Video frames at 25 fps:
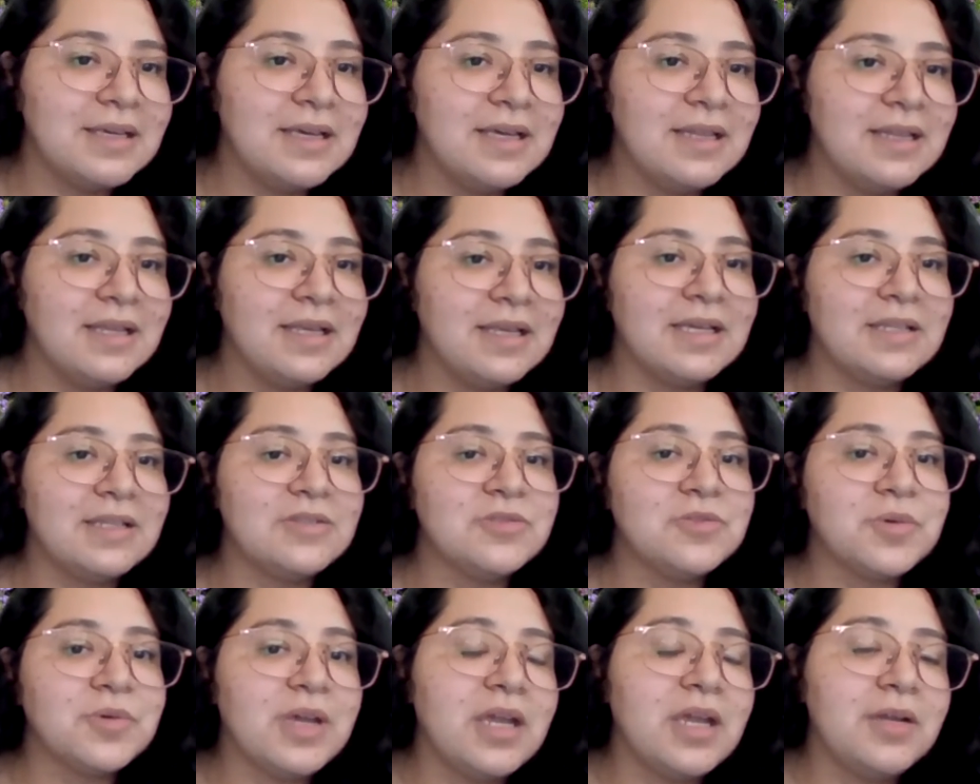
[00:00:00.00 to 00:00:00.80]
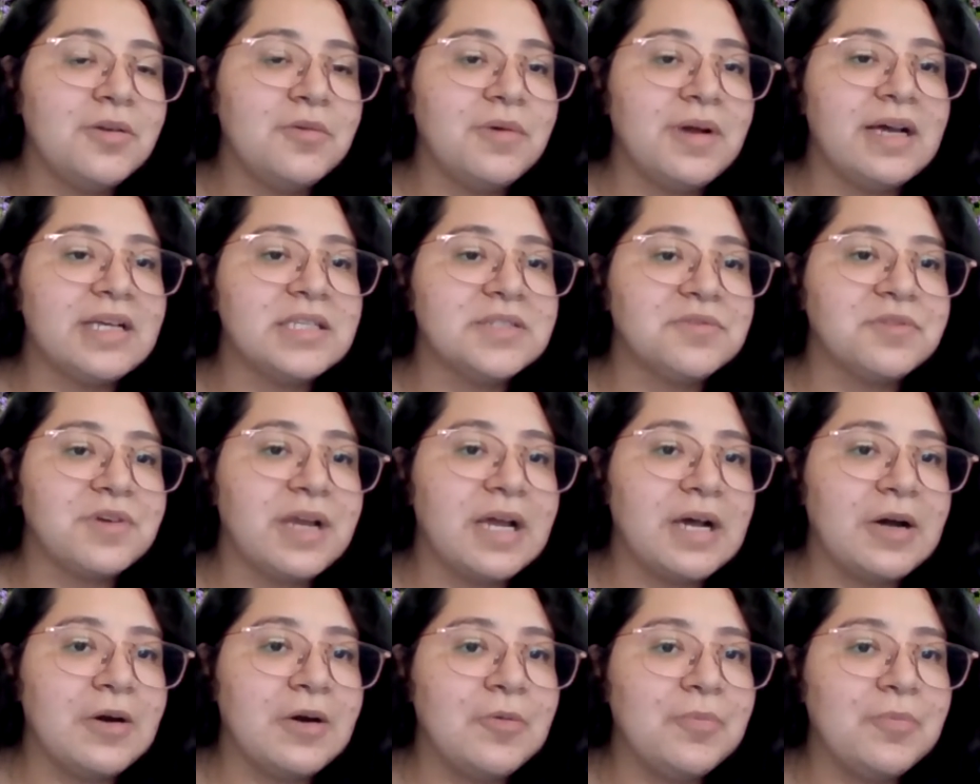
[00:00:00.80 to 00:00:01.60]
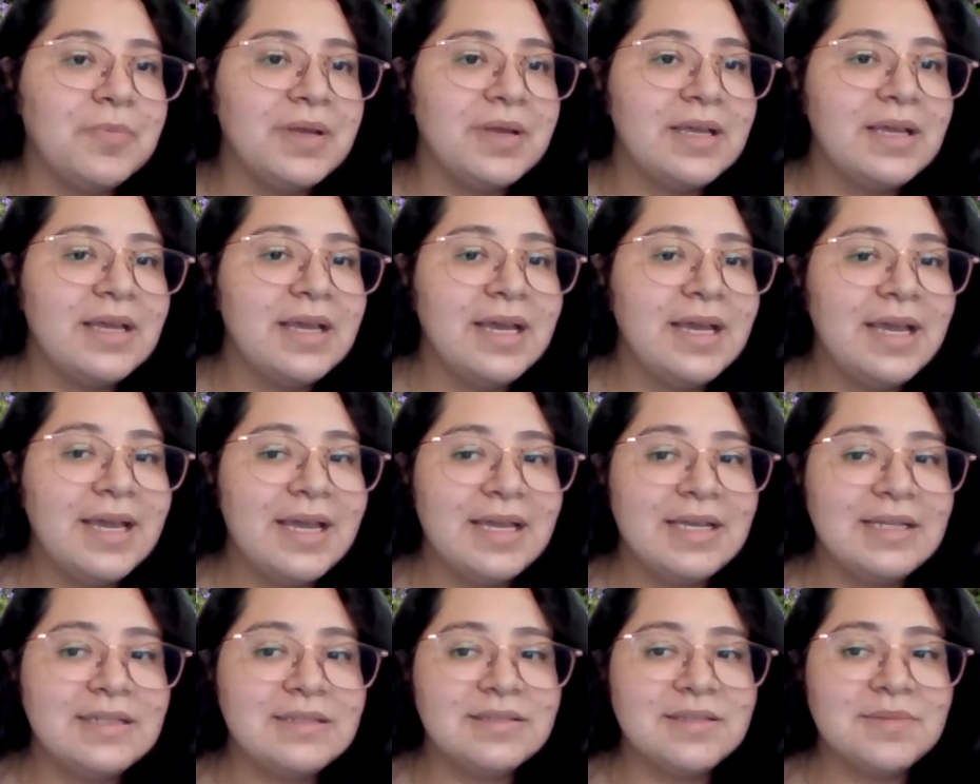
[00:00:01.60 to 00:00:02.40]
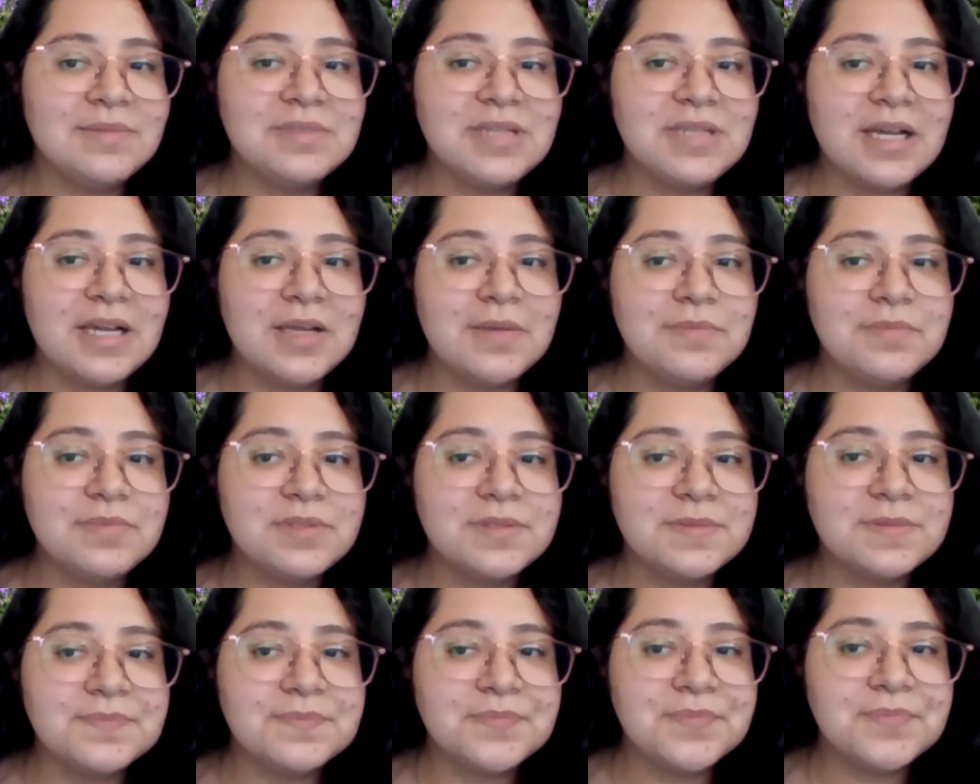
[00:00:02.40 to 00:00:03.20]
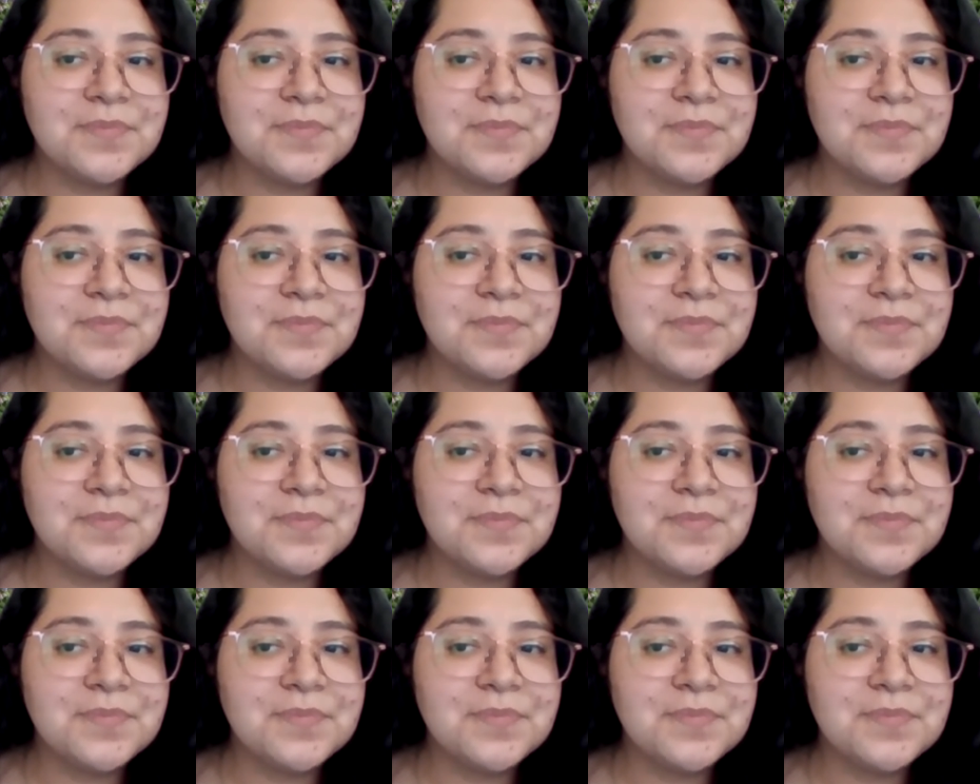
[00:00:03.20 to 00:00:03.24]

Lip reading: Like it's okay to ask for help. And sometimes